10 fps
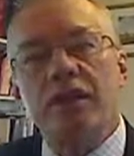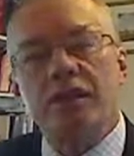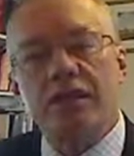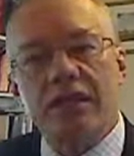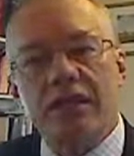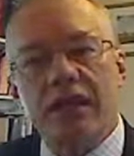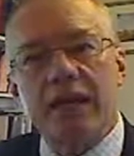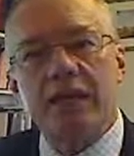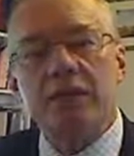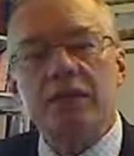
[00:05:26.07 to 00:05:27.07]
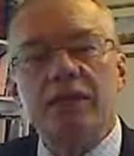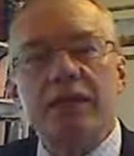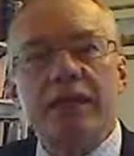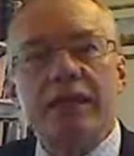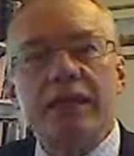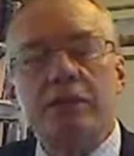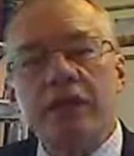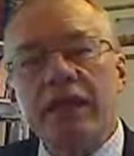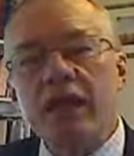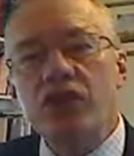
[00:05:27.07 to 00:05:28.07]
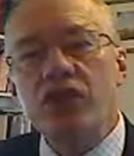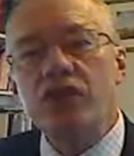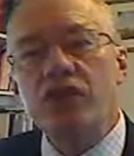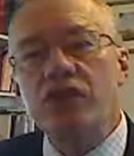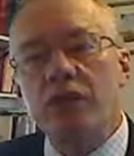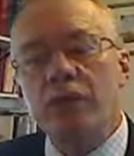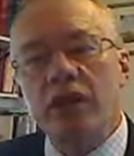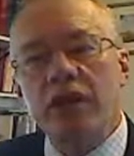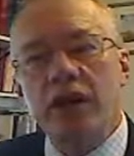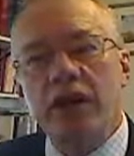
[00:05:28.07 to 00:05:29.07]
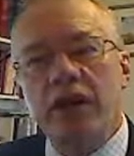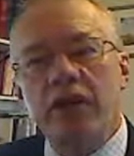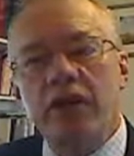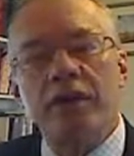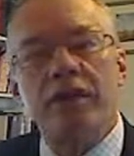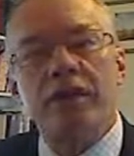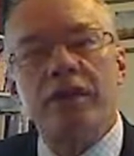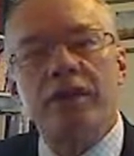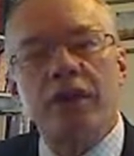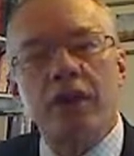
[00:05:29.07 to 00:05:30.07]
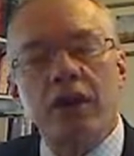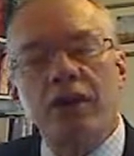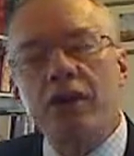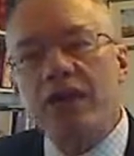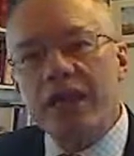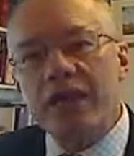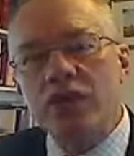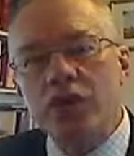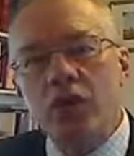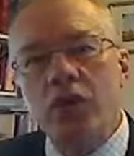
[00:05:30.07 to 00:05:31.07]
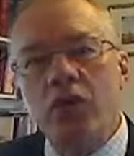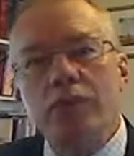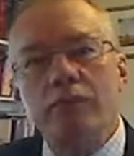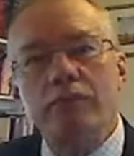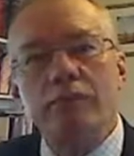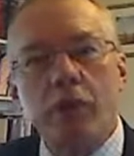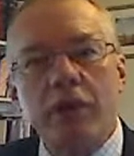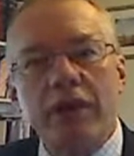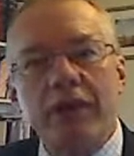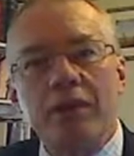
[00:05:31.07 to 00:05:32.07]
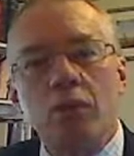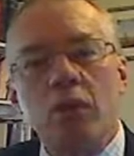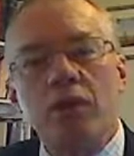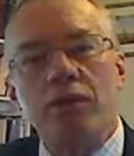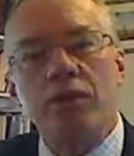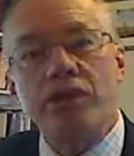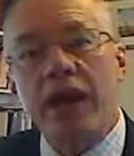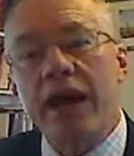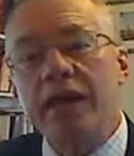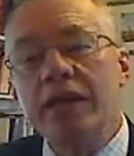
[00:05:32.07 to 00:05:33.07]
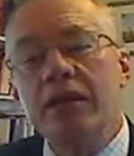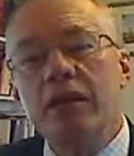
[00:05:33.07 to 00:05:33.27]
detailed explanations that rely on the kind of the internal property world jargon